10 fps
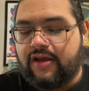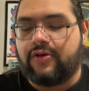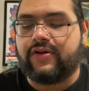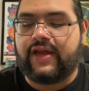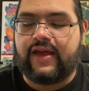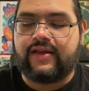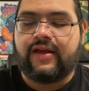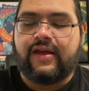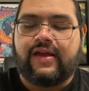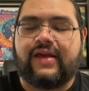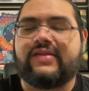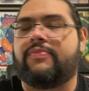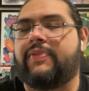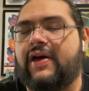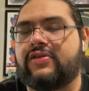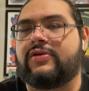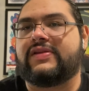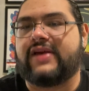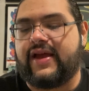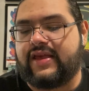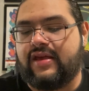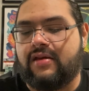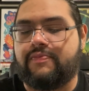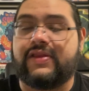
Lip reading: Conan is about to attack him,